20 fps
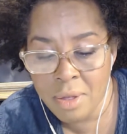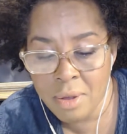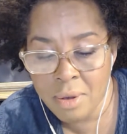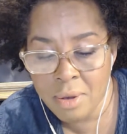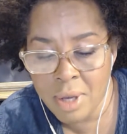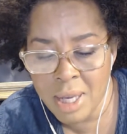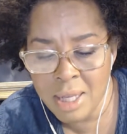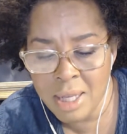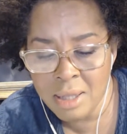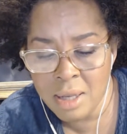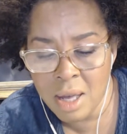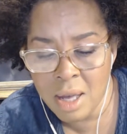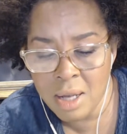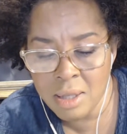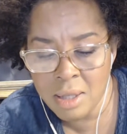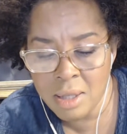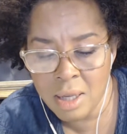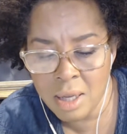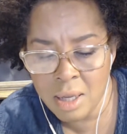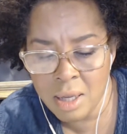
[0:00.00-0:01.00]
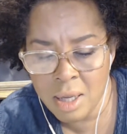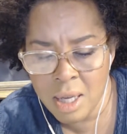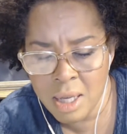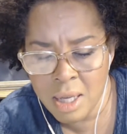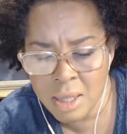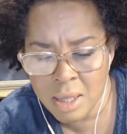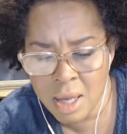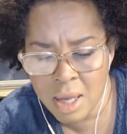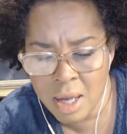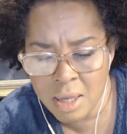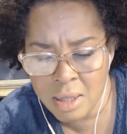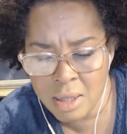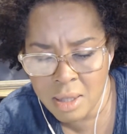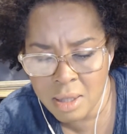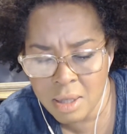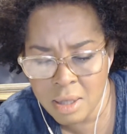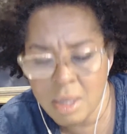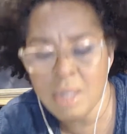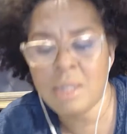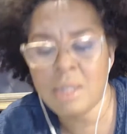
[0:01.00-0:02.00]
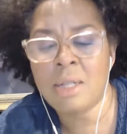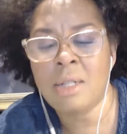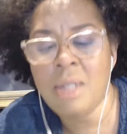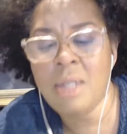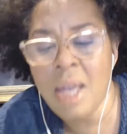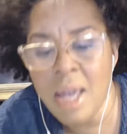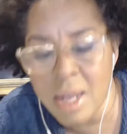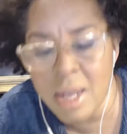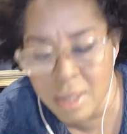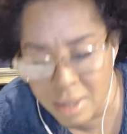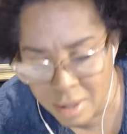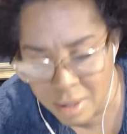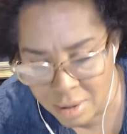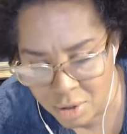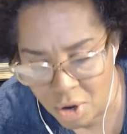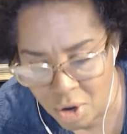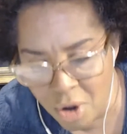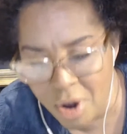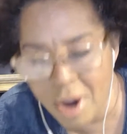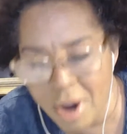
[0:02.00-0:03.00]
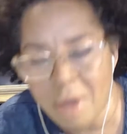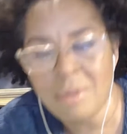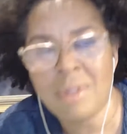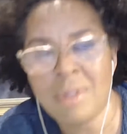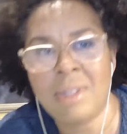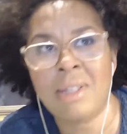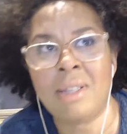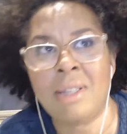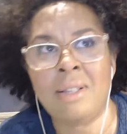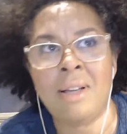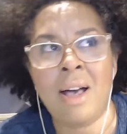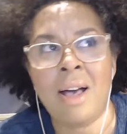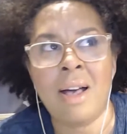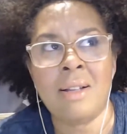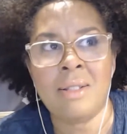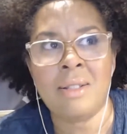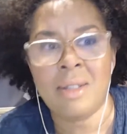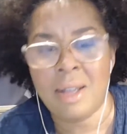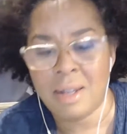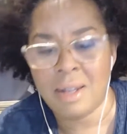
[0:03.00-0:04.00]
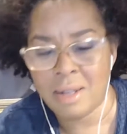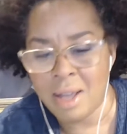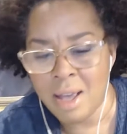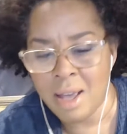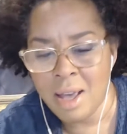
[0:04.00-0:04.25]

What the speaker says: He's content. Sorry, I was thinking content.